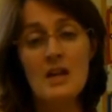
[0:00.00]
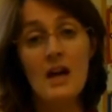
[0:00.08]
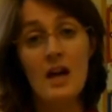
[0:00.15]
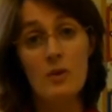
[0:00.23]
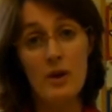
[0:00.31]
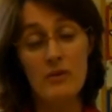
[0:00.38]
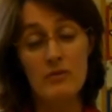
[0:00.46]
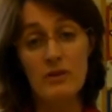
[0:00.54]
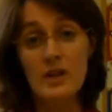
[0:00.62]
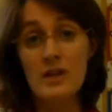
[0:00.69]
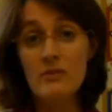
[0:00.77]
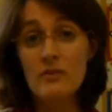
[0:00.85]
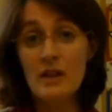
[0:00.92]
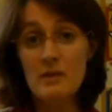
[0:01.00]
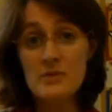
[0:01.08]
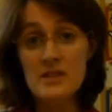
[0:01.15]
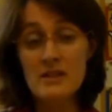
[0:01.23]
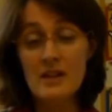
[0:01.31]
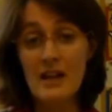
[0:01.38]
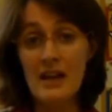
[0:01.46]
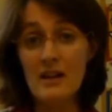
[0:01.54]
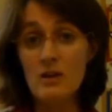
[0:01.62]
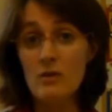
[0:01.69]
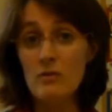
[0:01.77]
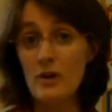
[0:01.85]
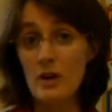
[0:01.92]
However, if lumps in the neck
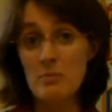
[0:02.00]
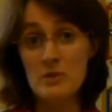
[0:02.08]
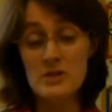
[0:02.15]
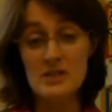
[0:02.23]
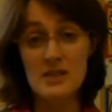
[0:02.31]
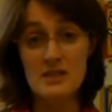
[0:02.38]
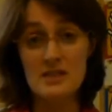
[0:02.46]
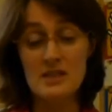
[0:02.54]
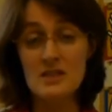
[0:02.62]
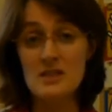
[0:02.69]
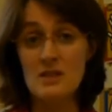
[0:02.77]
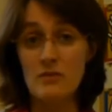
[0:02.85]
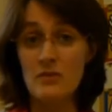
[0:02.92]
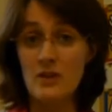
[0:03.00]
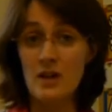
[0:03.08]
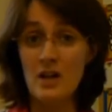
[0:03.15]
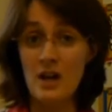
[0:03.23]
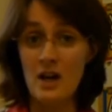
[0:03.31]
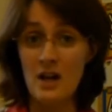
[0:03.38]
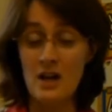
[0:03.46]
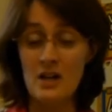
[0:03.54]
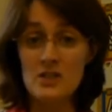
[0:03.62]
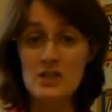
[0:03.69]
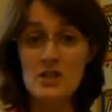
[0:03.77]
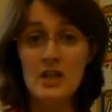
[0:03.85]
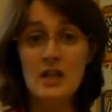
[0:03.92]
are very persistent, if they're
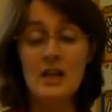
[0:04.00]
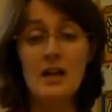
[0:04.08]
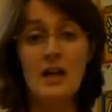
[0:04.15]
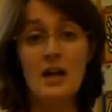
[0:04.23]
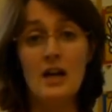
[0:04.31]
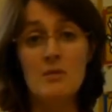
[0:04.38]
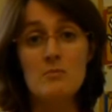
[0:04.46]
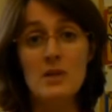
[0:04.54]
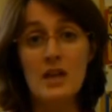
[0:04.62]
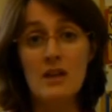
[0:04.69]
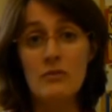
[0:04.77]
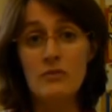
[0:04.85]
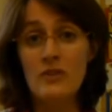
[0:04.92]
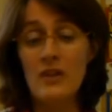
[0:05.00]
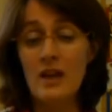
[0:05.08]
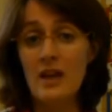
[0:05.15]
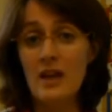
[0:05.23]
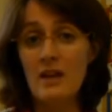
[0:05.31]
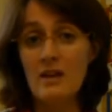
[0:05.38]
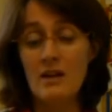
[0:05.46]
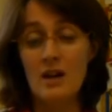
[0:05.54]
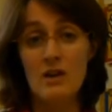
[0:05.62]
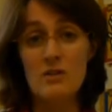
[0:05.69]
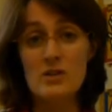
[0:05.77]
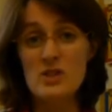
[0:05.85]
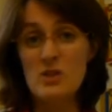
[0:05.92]
large, um, if they
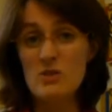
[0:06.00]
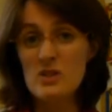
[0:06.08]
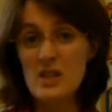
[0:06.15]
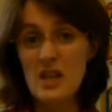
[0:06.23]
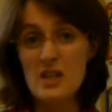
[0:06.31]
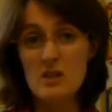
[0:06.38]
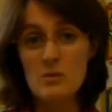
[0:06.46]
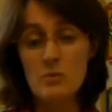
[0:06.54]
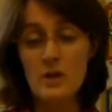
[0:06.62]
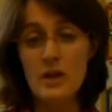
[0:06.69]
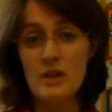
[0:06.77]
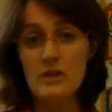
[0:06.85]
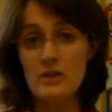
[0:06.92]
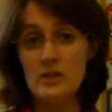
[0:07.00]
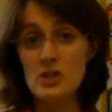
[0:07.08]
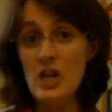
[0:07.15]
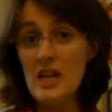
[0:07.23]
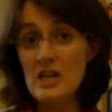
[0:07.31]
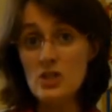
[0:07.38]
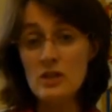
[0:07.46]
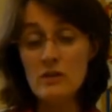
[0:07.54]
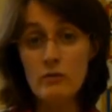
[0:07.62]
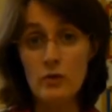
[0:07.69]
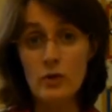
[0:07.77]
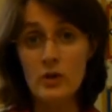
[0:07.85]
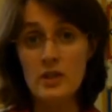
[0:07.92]
are associated with a change in the
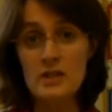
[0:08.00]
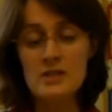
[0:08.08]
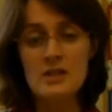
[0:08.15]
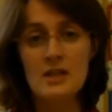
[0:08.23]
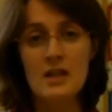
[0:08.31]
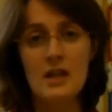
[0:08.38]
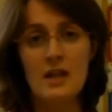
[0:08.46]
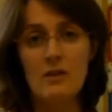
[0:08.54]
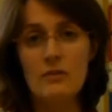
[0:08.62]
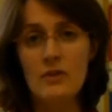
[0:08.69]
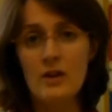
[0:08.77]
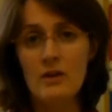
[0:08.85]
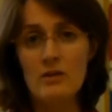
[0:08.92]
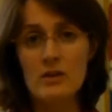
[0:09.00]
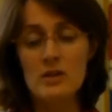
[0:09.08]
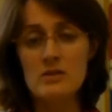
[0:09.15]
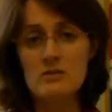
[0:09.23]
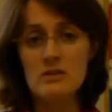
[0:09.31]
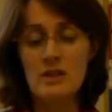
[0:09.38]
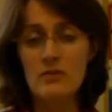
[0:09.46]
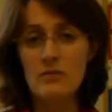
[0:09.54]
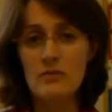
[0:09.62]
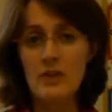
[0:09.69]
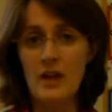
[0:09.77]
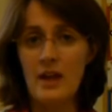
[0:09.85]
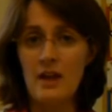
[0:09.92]
voice, if they're if
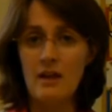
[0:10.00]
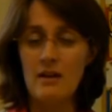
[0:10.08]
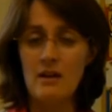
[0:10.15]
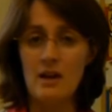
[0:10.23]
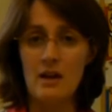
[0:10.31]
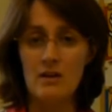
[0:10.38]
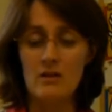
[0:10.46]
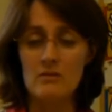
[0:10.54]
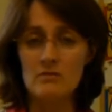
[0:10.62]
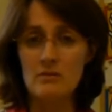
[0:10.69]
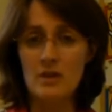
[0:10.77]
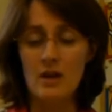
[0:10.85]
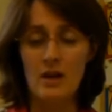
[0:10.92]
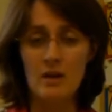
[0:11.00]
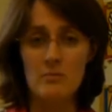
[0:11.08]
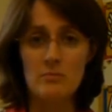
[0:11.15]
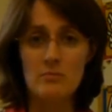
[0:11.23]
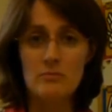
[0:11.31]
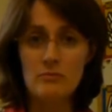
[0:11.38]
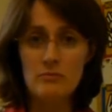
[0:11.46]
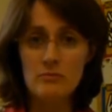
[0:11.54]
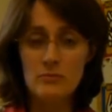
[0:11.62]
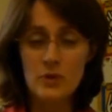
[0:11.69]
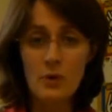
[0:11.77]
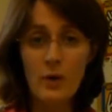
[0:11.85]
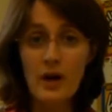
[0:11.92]
they are um,
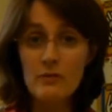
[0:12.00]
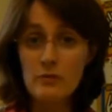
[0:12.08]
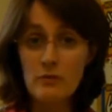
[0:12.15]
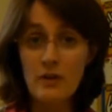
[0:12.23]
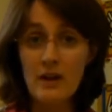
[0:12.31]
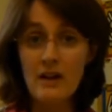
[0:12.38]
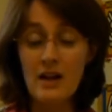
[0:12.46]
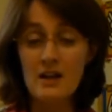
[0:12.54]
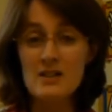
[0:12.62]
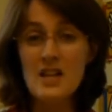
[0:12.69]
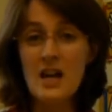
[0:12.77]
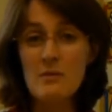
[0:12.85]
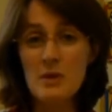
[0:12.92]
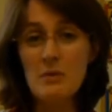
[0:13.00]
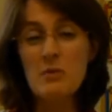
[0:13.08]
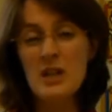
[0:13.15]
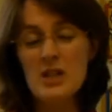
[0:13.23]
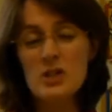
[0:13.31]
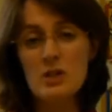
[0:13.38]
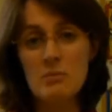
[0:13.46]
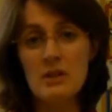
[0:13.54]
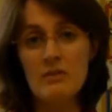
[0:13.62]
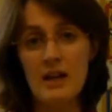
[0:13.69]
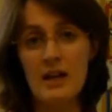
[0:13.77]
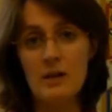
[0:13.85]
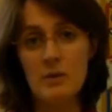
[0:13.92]
go on for a very long time, they really should be
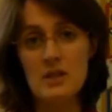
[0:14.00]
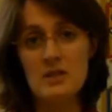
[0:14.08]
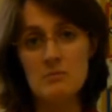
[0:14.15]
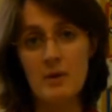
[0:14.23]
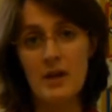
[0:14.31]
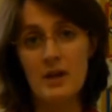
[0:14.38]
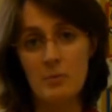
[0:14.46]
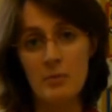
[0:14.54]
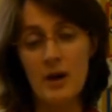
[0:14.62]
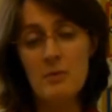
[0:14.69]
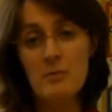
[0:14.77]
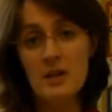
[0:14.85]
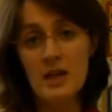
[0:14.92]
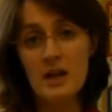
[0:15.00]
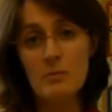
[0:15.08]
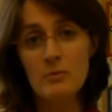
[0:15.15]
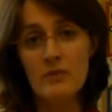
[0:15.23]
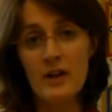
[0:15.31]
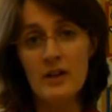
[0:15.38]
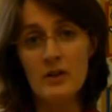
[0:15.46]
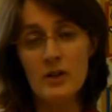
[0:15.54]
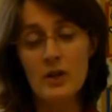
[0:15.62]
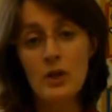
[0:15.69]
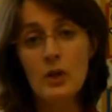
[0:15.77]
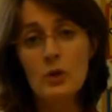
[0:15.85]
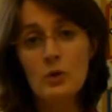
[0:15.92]
evaluated by your primary care provider,
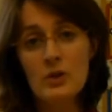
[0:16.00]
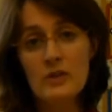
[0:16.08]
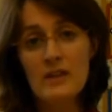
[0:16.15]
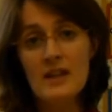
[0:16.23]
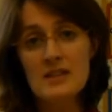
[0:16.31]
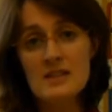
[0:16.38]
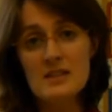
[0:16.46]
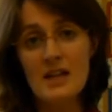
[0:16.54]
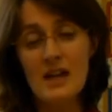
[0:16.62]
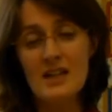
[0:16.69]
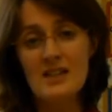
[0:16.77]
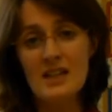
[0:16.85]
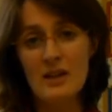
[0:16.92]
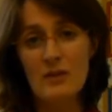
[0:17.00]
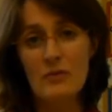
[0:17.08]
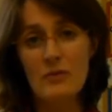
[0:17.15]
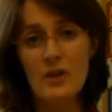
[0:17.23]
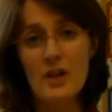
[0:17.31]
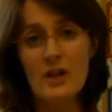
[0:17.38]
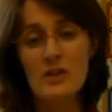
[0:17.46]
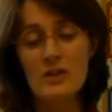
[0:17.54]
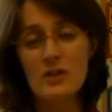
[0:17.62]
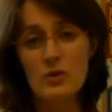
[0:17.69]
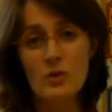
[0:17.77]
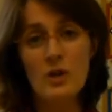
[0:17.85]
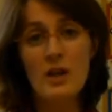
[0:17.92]
who can then decide if
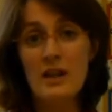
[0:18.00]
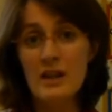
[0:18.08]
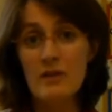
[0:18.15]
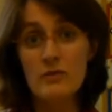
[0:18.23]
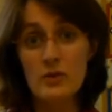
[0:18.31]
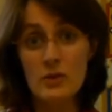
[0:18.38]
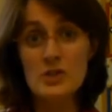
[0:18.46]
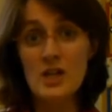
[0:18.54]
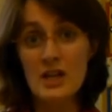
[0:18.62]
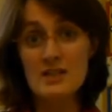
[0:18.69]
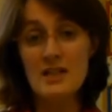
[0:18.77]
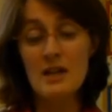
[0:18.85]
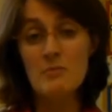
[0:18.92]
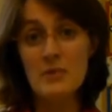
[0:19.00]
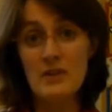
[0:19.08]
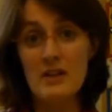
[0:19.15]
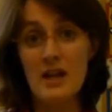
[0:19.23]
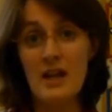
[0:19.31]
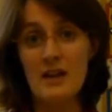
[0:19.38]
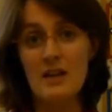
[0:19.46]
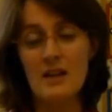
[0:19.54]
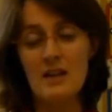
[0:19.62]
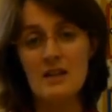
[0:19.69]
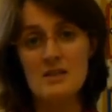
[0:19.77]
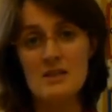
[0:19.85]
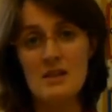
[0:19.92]
your if your child's lump in the neck
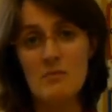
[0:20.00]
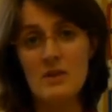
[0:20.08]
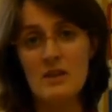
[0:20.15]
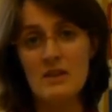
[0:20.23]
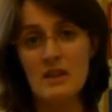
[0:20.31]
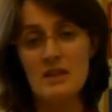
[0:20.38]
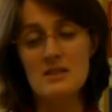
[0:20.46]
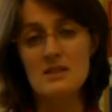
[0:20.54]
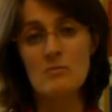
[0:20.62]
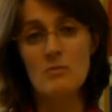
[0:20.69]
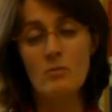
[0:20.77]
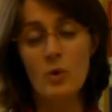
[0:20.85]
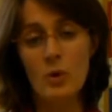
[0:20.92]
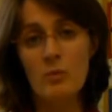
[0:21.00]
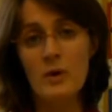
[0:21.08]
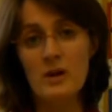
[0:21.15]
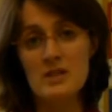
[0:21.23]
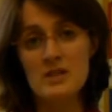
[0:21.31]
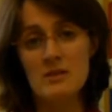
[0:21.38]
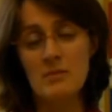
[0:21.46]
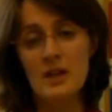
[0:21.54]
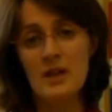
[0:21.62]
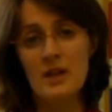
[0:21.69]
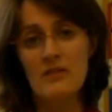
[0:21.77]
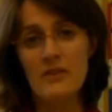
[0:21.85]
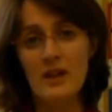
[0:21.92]
is something that's more worrisome
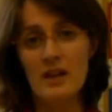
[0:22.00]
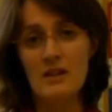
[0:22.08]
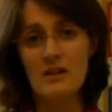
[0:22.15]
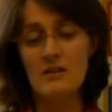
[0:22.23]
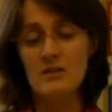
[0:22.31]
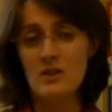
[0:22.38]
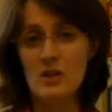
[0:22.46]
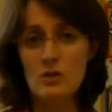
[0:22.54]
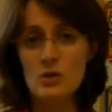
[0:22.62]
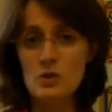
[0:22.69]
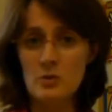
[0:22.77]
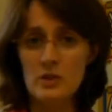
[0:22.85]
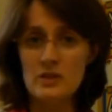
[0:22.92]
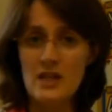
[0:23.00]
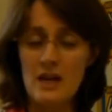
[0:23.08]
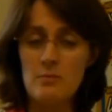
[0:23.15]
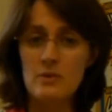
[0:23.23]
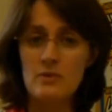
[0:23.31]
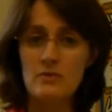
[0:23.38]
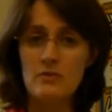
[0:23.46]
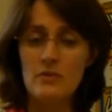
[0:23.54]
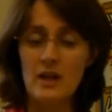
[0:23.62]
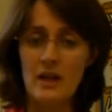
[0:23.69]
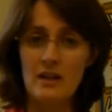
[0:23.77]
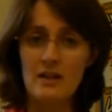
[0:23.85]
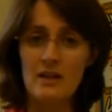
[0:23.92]
than the usual type of
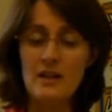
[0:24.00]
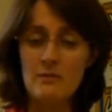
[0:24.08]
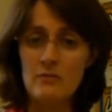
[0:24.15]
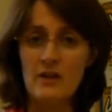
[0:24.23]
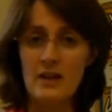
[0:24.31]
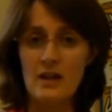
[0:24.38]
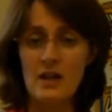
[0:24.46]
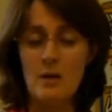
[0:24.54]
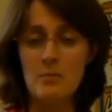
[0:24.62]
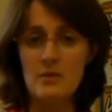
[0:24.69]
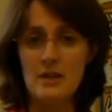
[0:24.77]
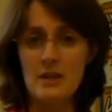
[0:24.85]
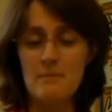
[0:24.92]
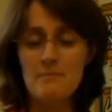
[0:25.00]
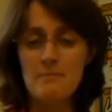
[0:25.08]
uh, lymphadenopathy.